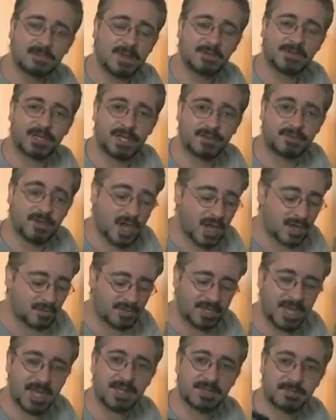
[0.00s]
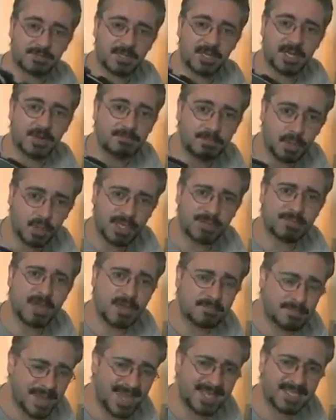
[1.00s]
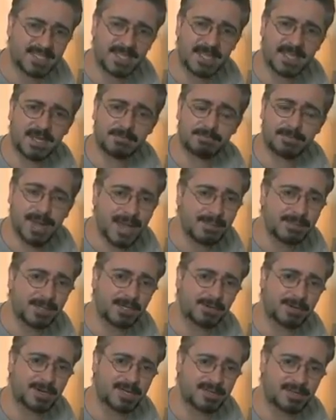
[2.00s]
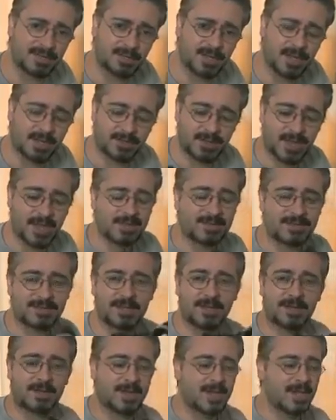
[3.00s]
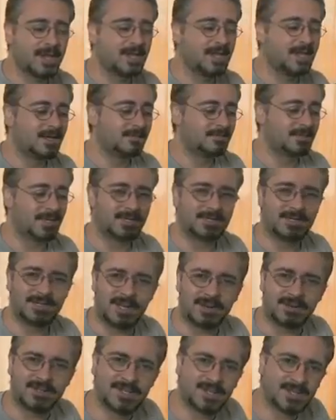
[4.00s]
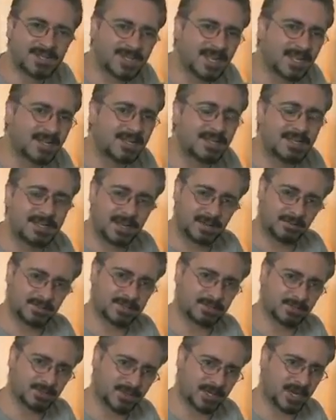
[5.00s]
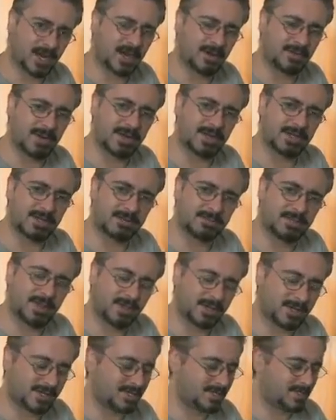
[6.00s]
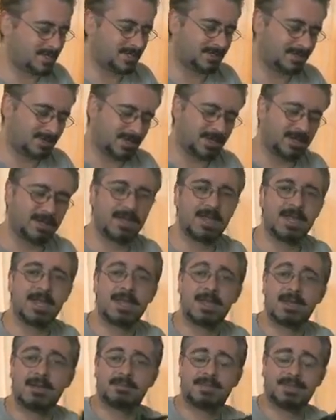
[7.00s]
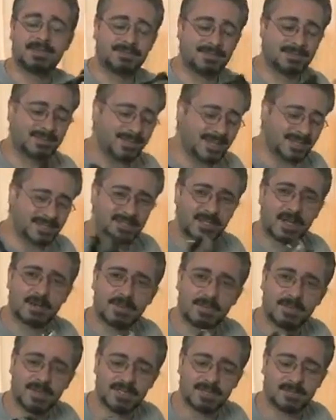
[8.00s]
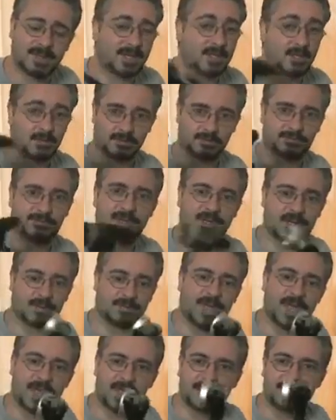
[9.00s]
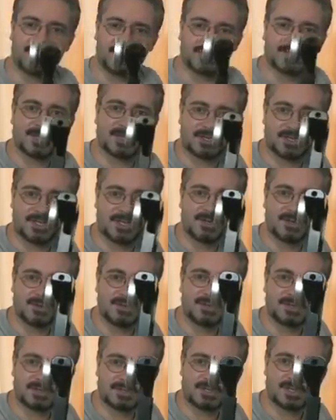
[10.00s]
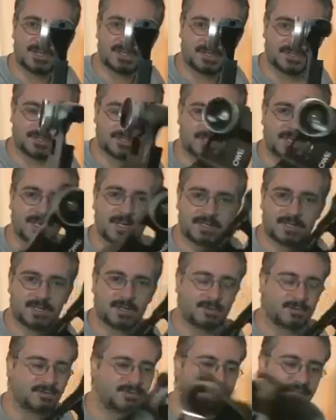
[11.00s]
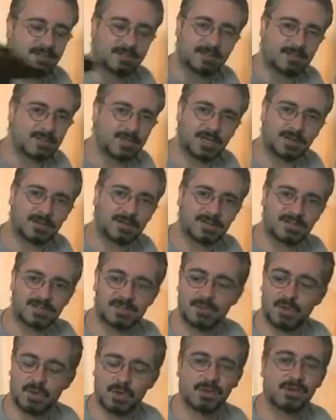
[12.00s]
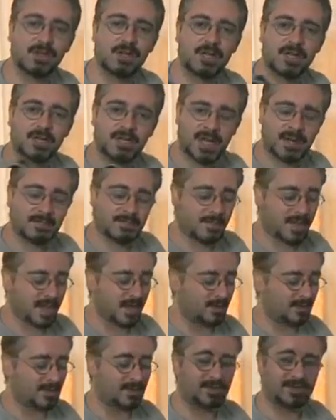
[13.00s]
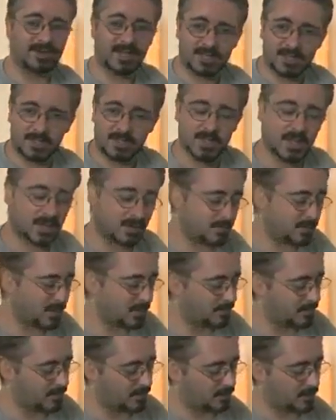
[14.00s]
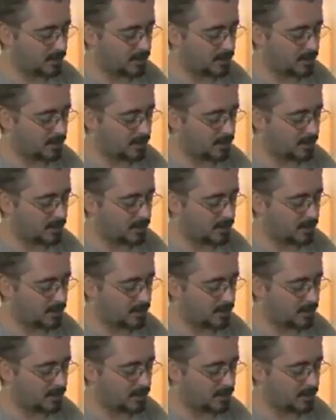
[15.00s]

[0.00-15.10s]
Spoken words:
perfectly fine without it, you know, pulling my pants down in public or anything like that. So, but you know, it's not exactly comfortable to carry around in your pocket. It's, you know, but that's the compromise you make. It'll fit in a bag. I mean, it's not huge. It's nice and slender, so it'll fit in, you know, a small camera bag or anything. That's not a problem in the